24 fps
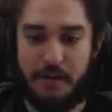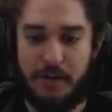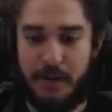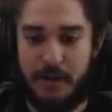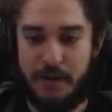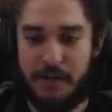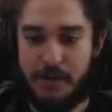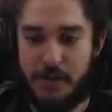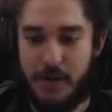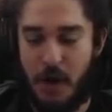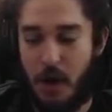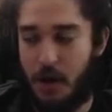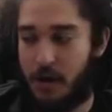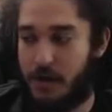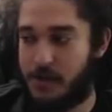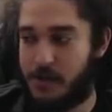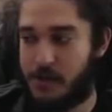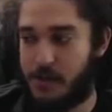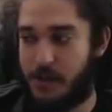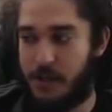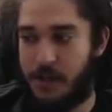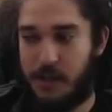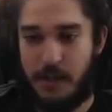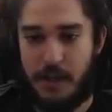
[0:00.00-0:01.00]
It's
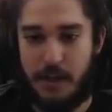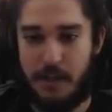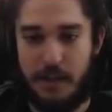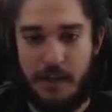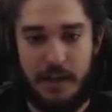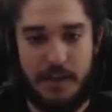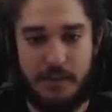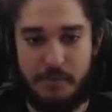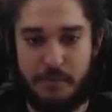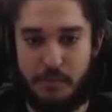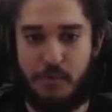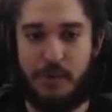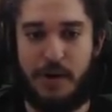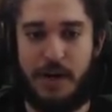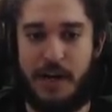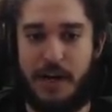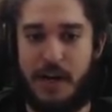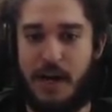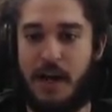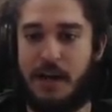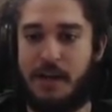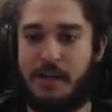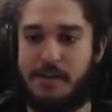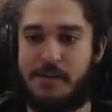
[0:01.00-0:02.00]
honestly, it, it's pretty
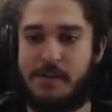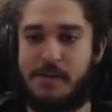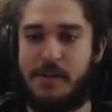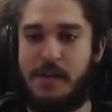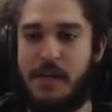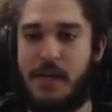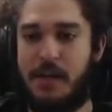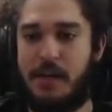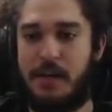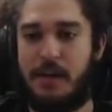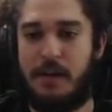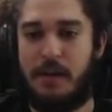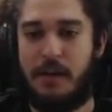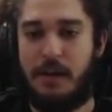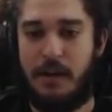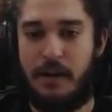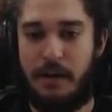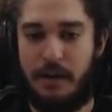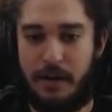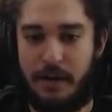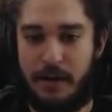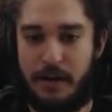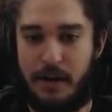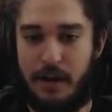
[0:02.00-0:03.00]
nice.
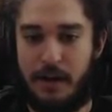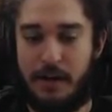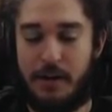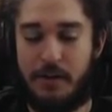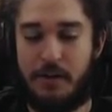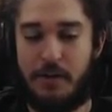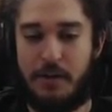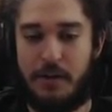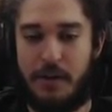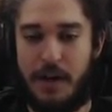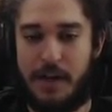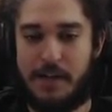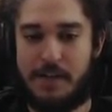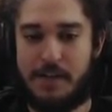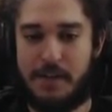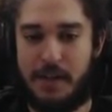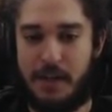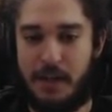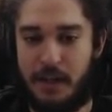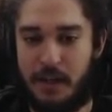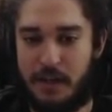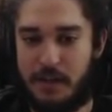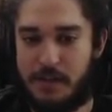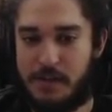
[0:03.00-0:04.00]
Uh, another nice
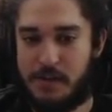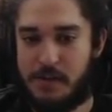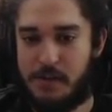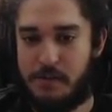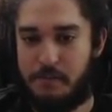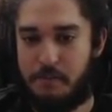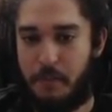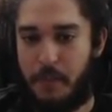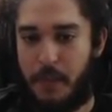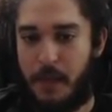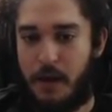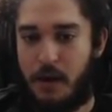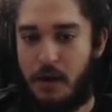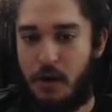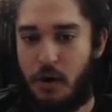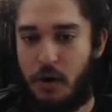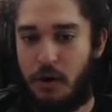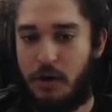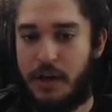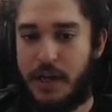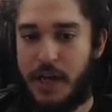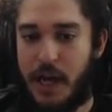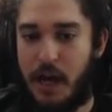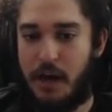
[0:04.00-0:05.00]
thing is,
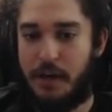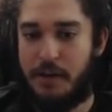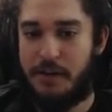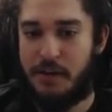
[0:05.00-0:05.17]
early on,